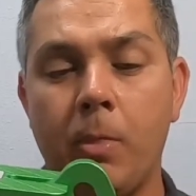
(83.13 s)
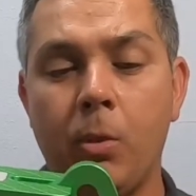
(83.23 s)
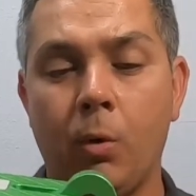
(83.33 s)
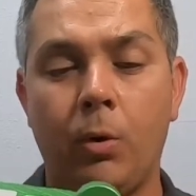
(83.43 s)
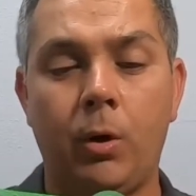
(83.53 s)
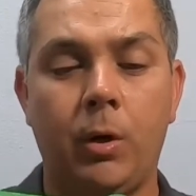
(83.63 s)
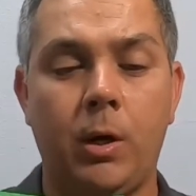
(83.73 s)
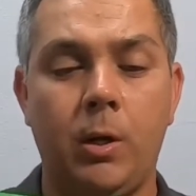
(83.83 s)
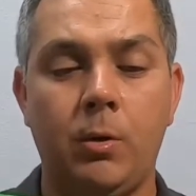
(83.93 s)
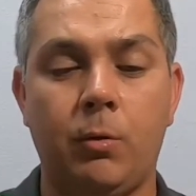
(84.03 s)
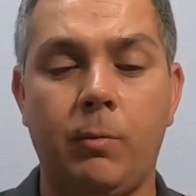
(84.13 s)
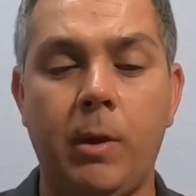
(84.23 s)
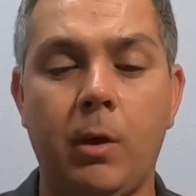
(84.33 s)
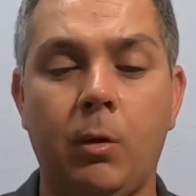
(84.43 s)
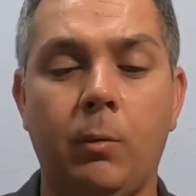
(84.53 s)
door in your
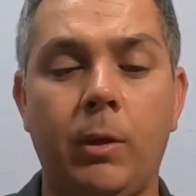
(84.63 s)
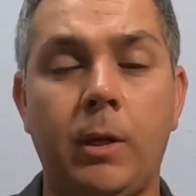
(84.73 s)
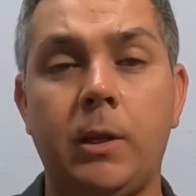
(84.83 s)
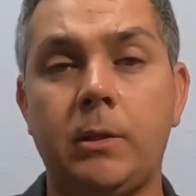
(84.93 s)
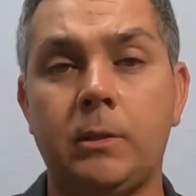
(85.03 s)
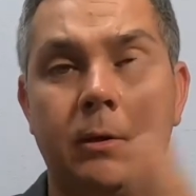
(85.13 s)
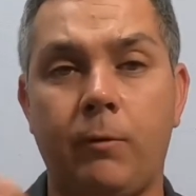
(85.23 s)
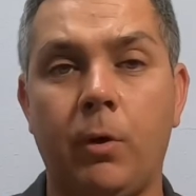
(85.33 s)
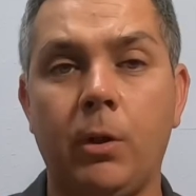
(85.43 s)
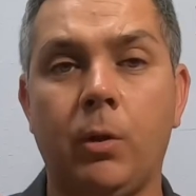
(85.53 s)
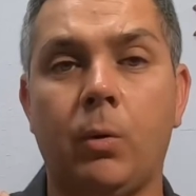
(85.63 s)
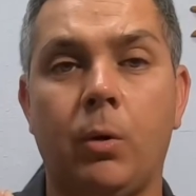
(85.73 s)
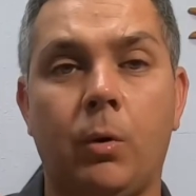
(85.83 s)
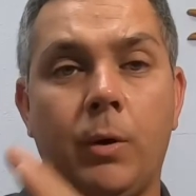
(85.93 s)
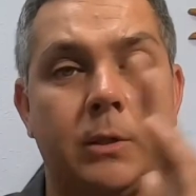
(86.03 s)
vehicle, whether it's a front
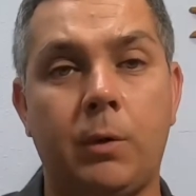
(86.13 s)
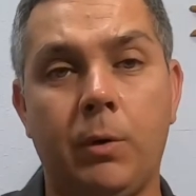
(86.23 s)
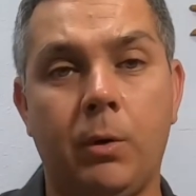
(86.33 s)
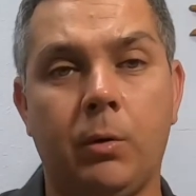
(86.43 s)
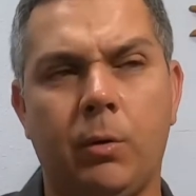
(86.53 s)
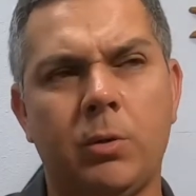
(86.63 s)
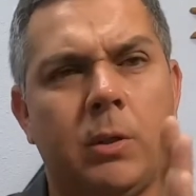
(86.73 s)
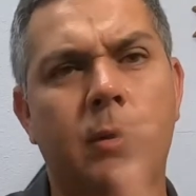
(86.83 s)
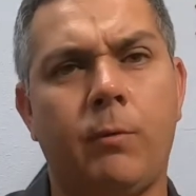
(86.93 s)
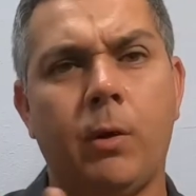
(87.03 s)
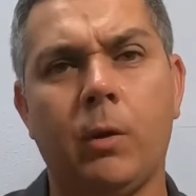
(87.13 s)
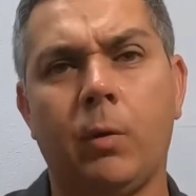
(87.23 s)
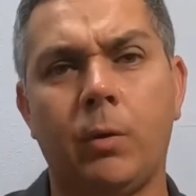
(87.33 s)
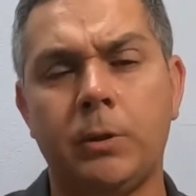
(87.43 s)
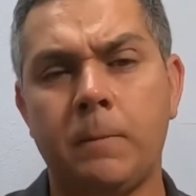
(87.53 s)
door or it's a rear door, usually the front
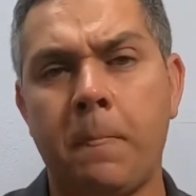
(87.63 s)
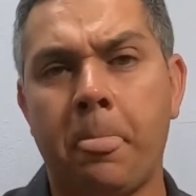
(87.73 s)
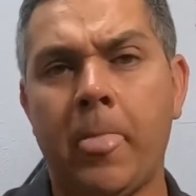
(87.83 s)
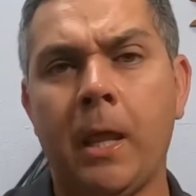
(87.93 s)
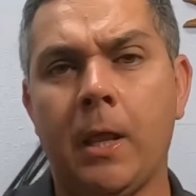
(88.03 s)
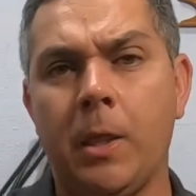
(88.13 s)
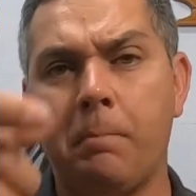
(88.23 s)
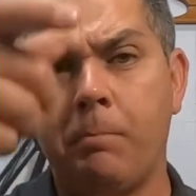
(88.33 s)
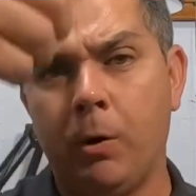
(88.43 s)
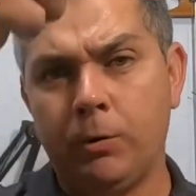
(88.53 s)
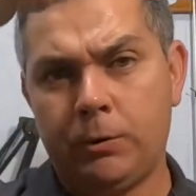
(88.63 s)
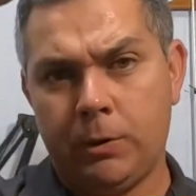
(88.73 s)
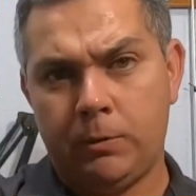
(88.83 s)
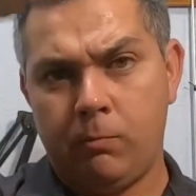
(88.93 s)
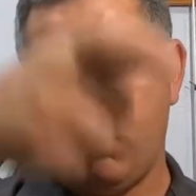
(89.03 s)
doors, the post
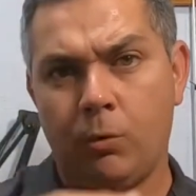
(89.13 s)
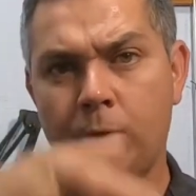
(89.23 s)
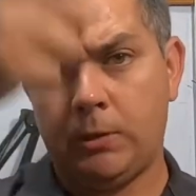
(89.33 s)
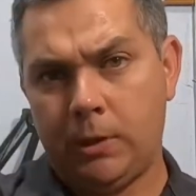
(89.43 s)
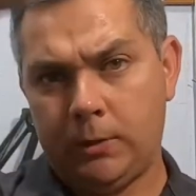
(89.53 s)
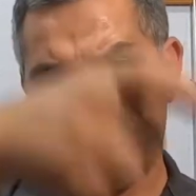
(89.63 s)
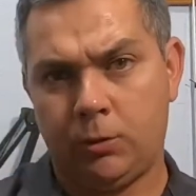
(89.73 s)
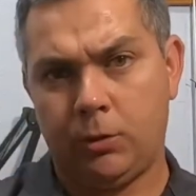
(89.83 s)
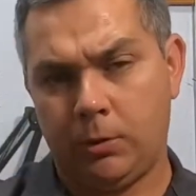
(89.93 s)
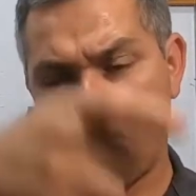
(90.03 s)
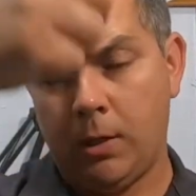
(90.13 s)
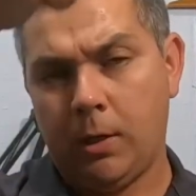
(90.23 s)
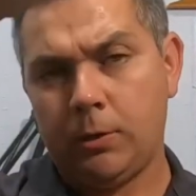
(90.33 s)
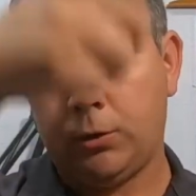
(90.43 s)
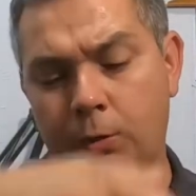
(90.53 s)
is more
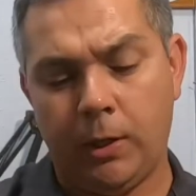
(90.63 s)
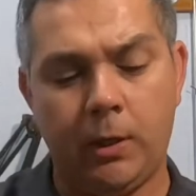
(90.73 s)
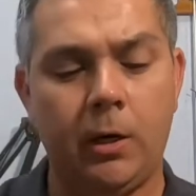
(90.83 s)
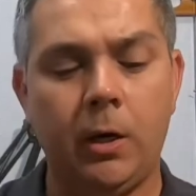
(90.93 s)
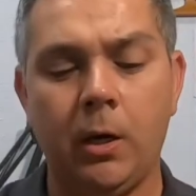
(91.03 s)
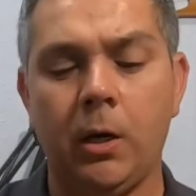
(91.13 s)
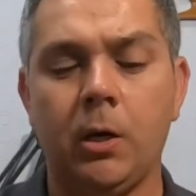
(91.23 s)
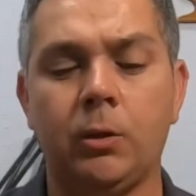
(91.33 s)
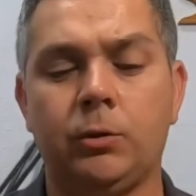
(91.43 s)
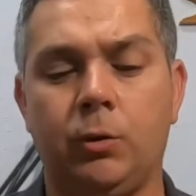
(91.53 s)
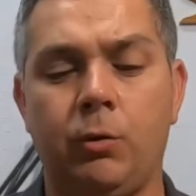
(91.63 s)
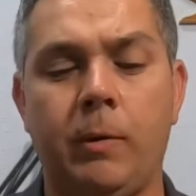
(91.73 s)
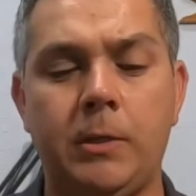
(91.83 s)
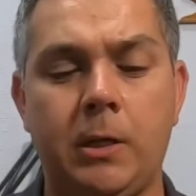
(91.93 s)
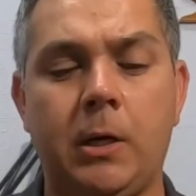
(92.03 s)
it's straighter. So you're
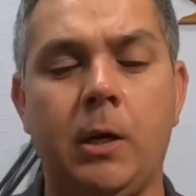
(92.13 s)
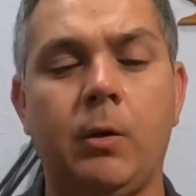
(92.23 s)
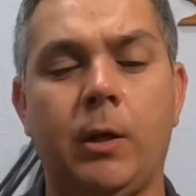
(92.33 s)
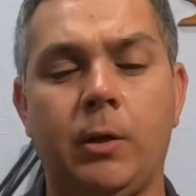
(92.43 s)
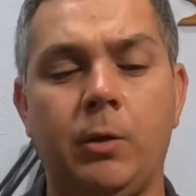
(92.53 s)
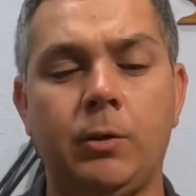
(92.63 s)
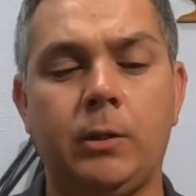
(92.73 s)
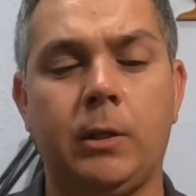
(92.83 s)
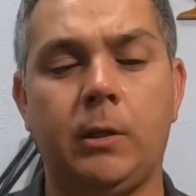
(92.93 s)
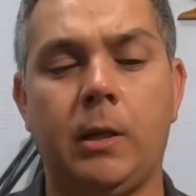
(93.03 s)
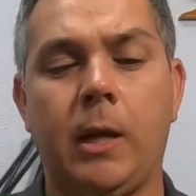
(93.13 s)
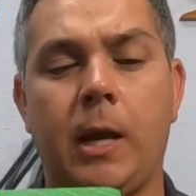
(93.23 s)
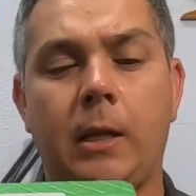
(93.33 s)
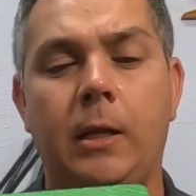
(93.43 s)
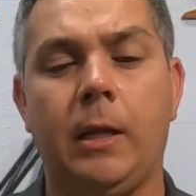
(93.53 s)
basically gonna use it
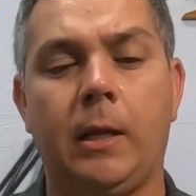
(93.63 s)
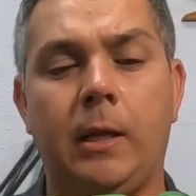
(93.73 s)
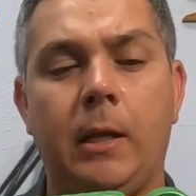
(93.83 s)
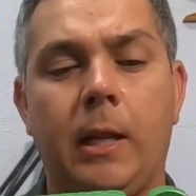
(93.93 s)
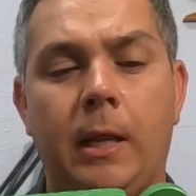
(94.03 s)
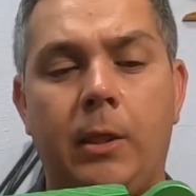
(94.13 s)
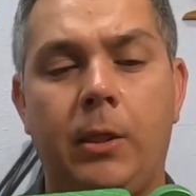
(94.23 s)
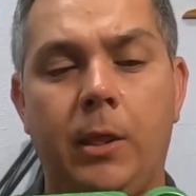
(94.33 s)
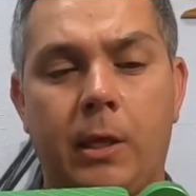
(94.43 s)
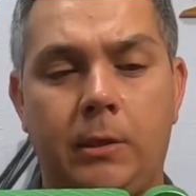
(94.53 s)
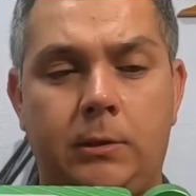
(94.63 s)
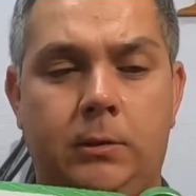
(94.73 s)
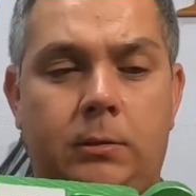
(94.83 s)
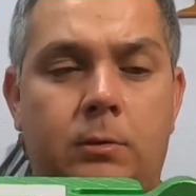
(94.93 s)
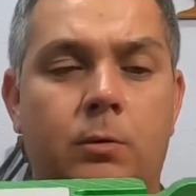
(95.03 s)
kind of like
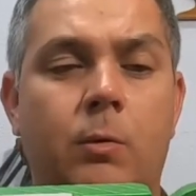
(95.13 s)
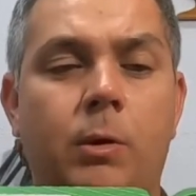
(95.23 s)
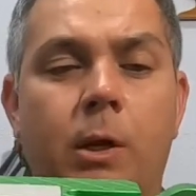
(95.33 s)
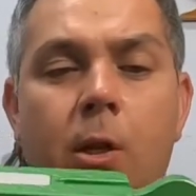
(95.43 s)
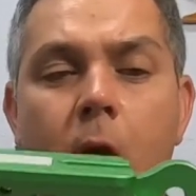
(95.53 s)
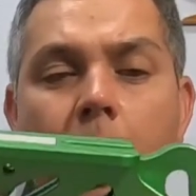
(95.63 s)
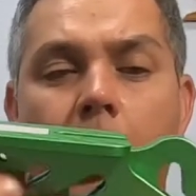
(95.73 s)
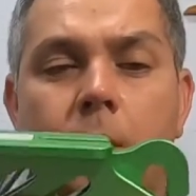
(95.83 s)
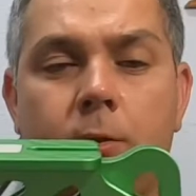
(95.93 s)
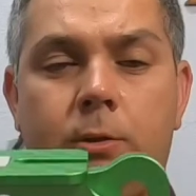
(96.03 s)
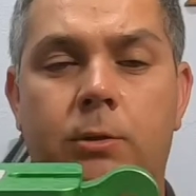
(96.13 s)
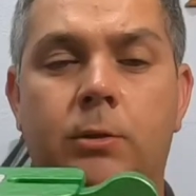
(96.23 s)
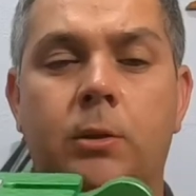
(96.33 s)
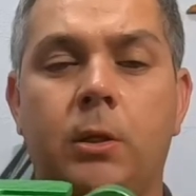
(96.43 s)
this. So when it locks,